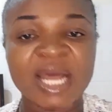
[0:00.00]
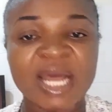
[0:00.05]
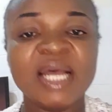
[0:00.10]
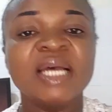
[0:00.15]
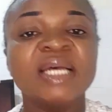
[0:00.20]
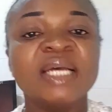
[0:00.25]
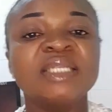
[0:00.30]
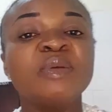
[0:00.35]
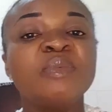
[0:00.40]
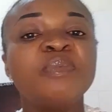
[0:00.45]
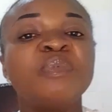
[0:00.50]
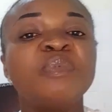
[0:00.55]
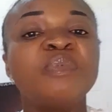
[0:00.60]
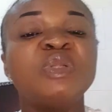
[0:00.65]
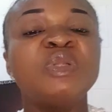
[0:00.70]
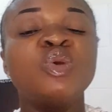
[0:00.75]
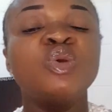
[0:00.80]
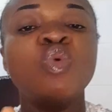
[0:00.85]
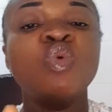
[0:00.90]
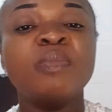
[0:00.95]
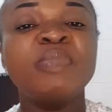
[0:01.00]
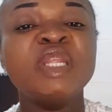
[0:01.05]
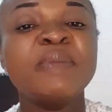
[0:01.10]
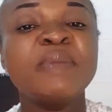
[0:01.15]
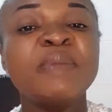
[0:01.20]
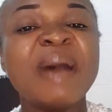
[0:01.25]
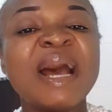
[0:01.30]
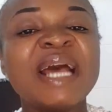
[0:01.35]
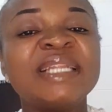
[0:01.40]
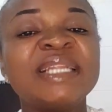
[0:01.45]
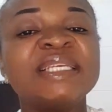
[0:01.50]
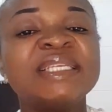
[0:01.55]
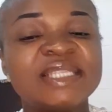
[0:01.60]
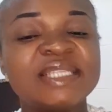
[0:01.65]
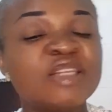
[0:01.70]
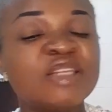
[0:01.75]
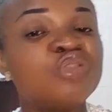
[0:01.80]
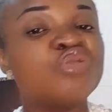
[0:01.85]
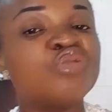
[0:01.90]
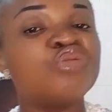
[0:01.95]
the man is said
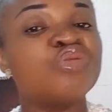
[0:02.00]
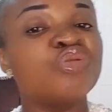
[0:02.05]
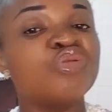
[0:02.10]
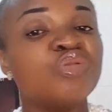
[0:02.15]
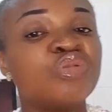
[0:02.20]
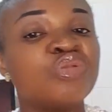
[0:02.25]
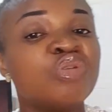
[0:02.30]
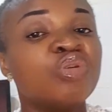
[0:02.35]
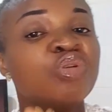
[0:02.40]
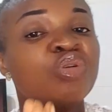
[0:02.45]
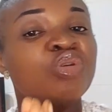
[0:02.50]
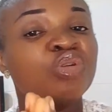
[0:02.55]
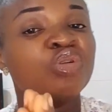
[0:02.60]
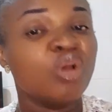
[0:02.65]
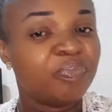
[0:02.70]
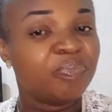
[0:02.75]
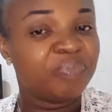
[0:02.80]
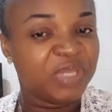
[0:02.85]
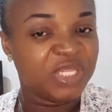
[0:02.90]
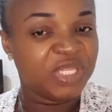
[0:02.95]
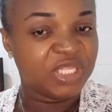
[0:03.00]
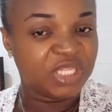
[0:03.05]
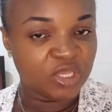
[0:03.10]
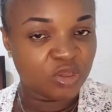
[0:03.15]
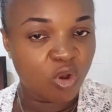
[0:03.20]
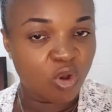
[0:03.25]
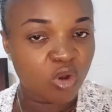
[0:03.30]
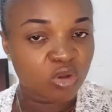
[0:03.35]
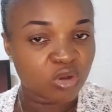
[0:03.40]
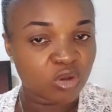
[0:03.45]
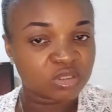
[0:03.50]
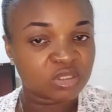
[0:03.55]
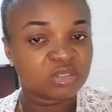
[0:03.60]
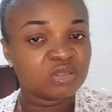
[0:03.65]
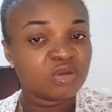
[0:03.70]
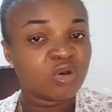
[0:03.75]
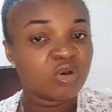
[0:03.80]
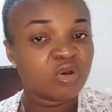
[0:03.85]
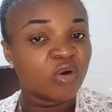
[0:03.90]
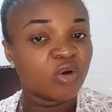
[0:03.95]
to not be the cause
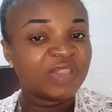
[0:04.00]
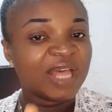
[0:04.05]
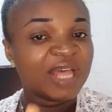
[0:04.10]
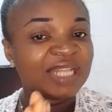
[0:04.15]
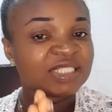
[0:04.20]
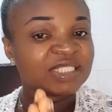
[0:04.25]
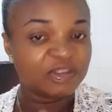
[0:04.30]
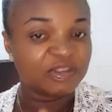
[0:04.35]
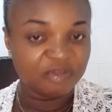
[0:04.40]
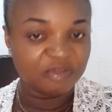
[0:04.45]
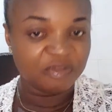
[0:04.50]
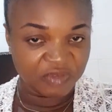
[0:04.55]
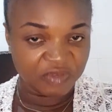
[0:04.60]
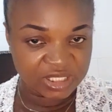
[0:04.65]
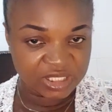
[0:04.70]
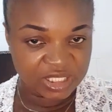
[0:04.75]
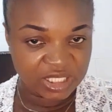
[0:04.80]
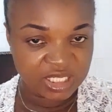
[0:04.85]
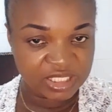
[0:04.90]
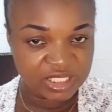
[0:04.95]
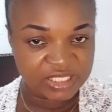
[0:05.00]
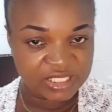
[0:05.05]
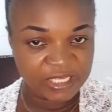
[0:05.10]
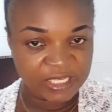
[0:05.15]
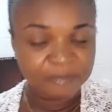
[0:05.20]
of that infertility.